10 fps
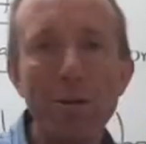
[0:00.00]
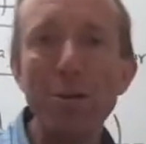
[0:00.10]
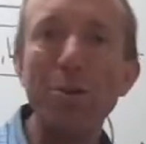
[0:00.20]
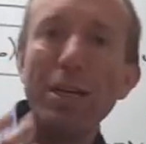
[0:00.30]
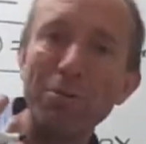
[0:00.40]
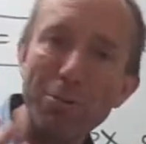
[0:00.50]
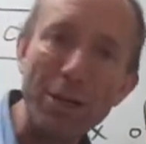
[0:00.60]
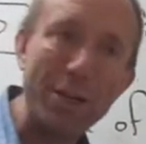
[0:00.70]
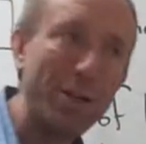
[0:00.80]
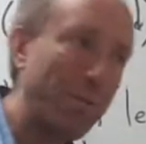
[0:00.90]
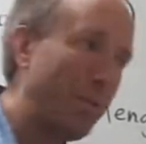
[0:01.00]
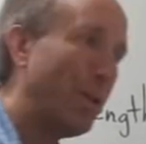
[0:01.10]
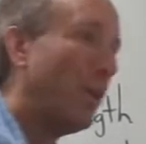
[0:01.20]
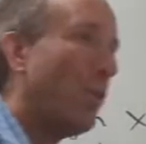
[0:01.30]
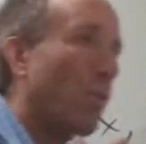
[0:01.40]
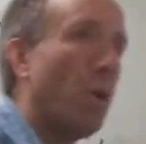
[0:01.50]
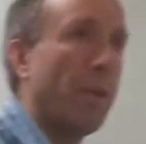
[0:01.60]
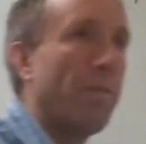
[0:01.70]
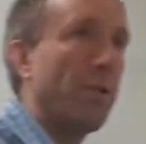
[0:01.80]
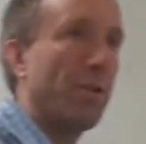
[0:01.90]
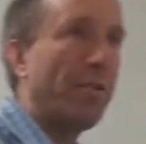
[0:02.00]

do you get rid of one of those